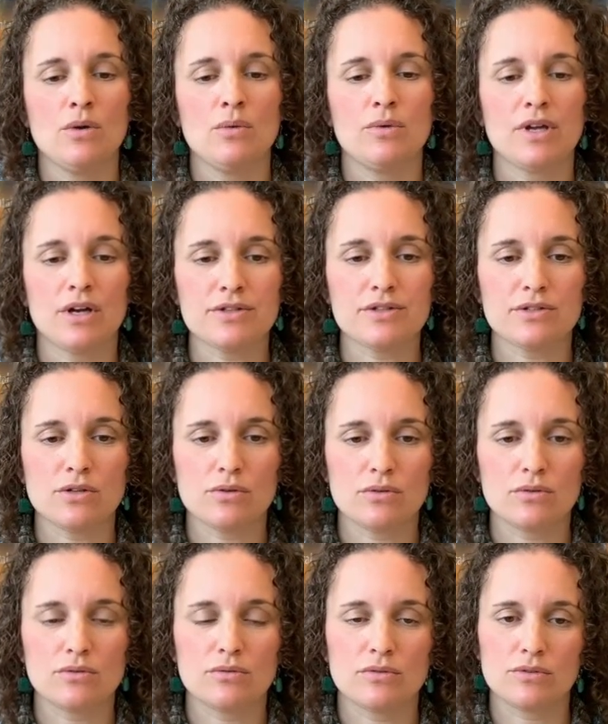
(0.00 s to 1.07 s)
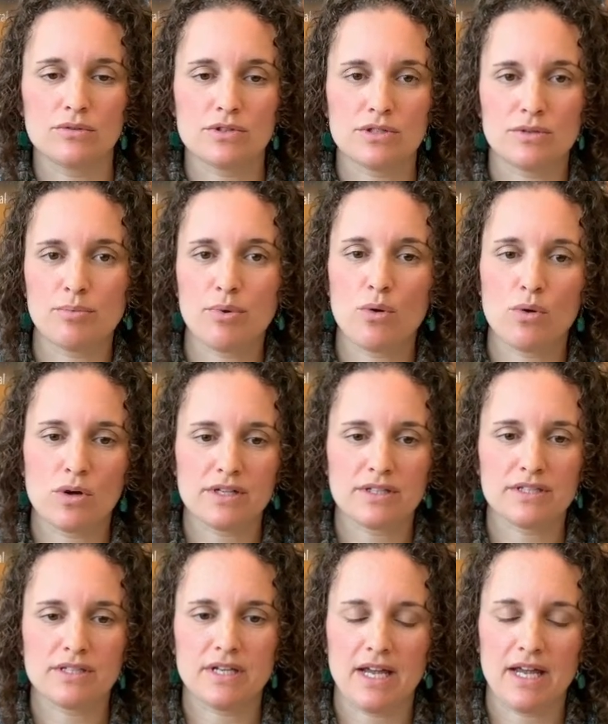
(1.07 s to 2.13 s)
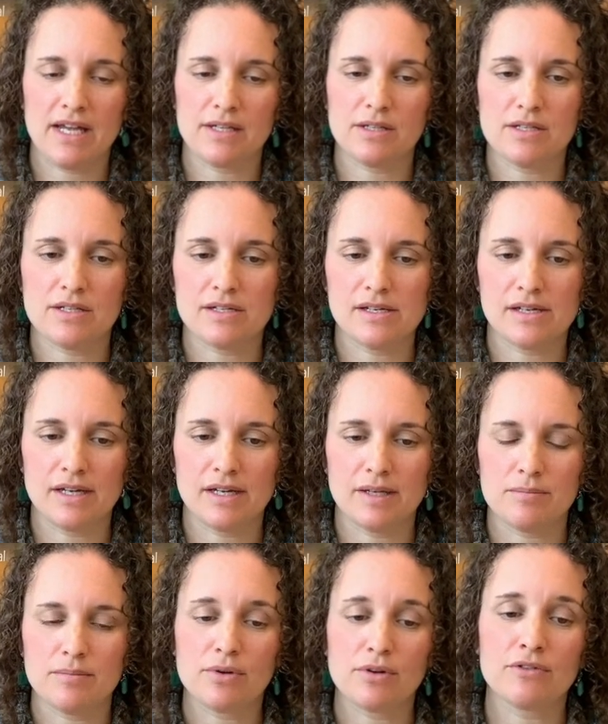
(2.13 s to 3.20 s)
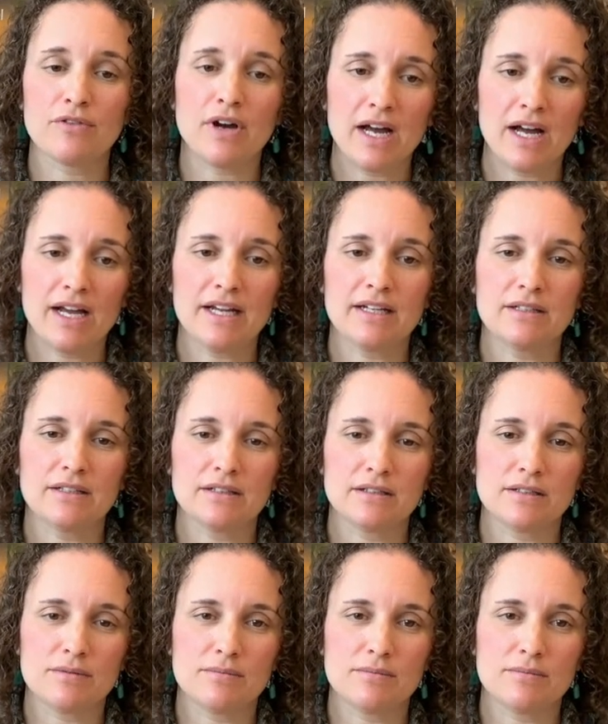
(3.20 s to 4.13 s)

We also support and provide